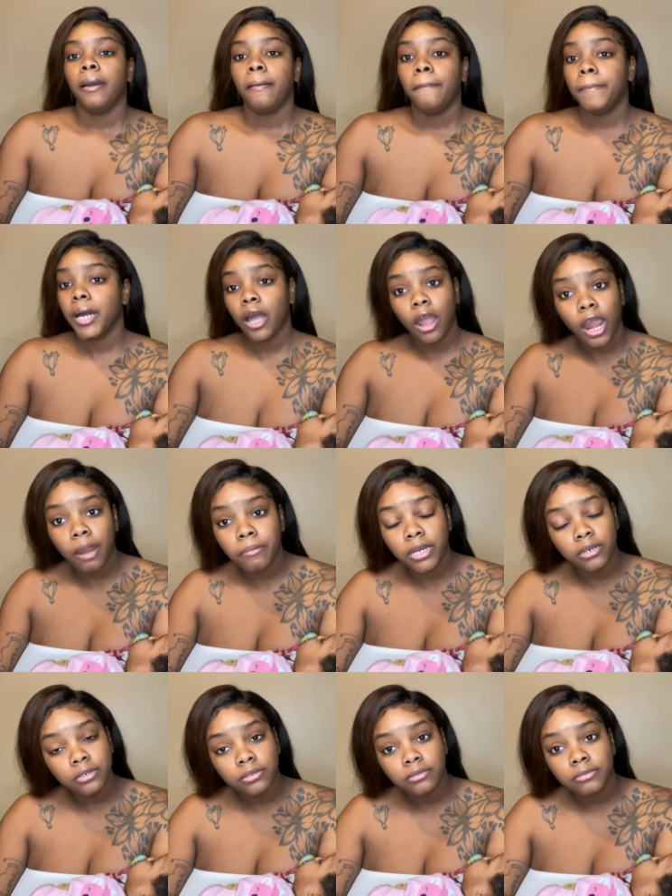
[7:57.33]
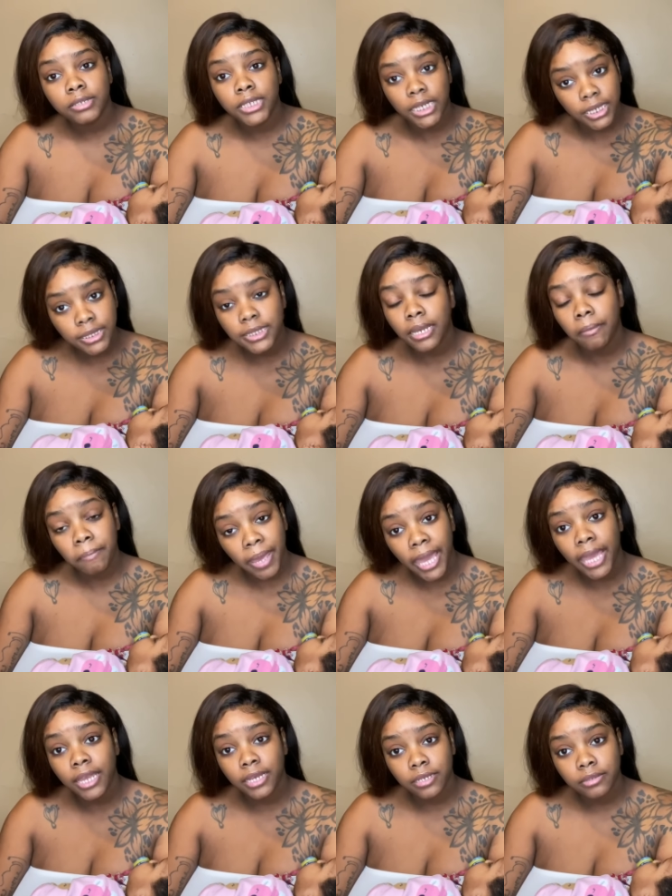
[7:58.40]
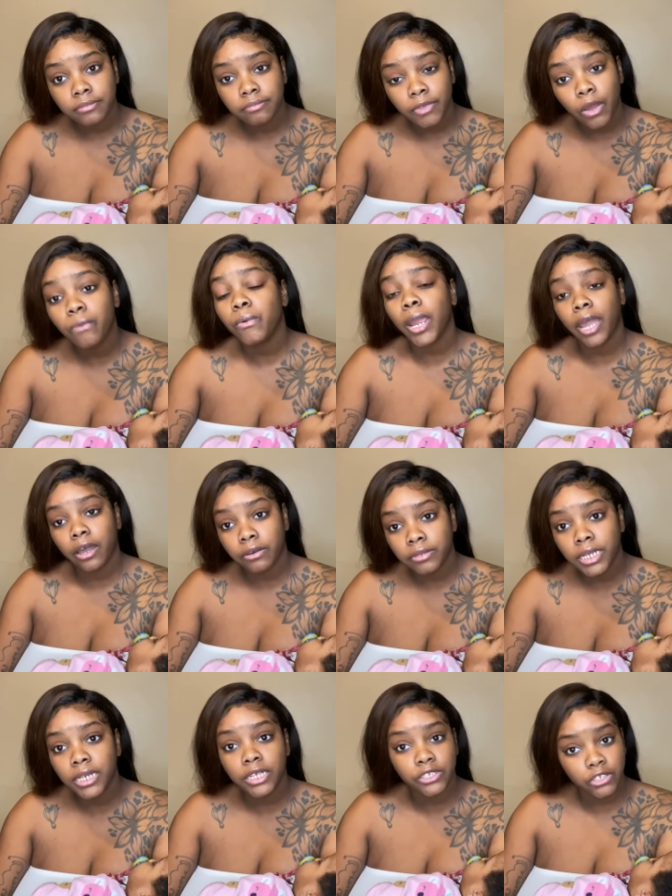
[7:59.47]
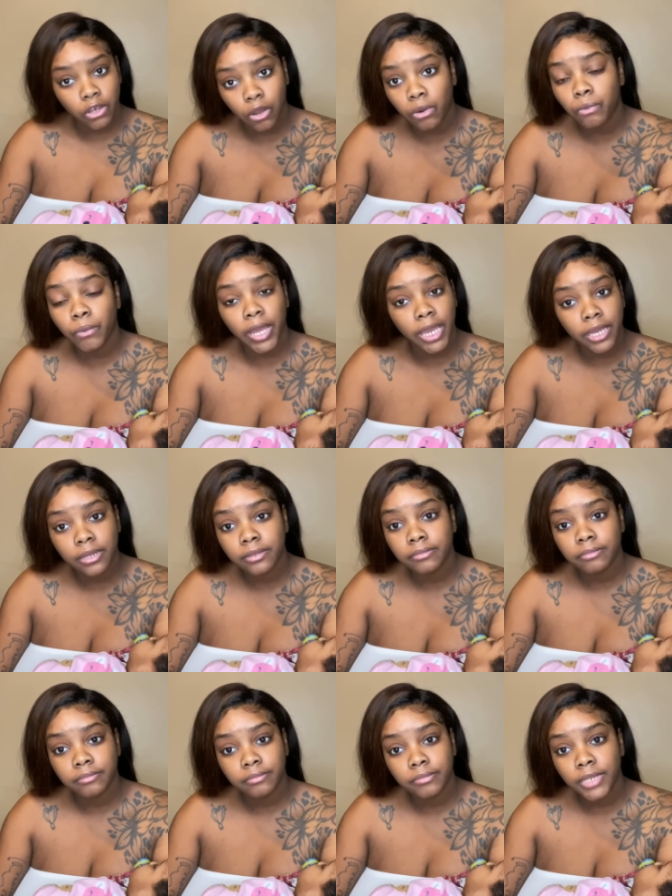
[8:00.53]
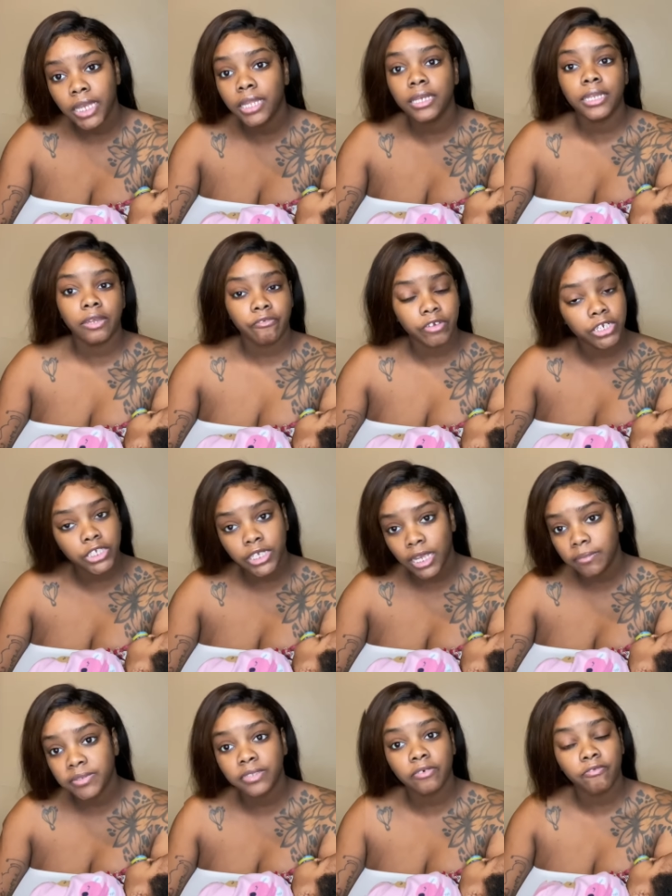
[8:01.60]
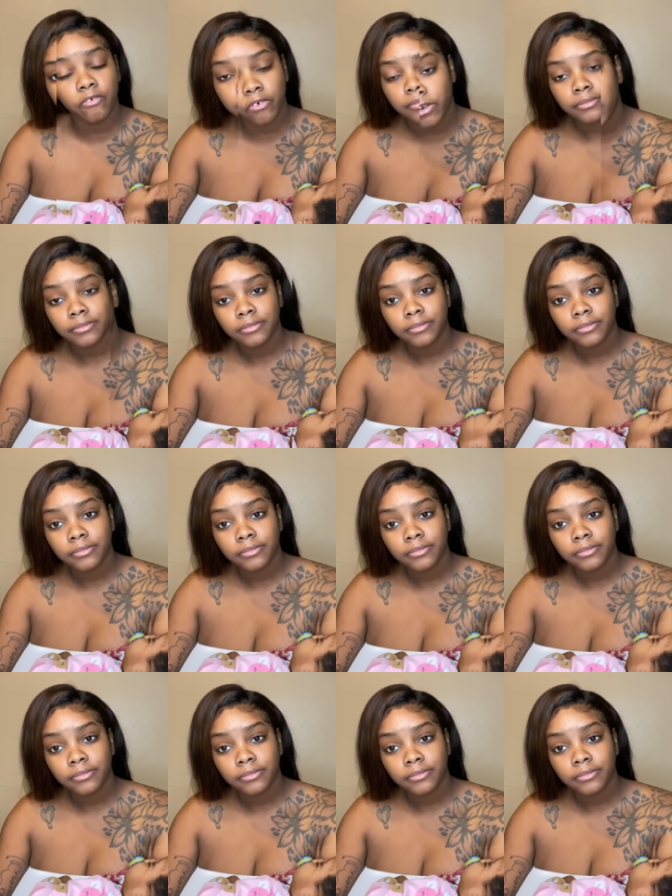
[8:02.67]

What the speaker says: But karma does come back around in its own way, in different shapes or forms.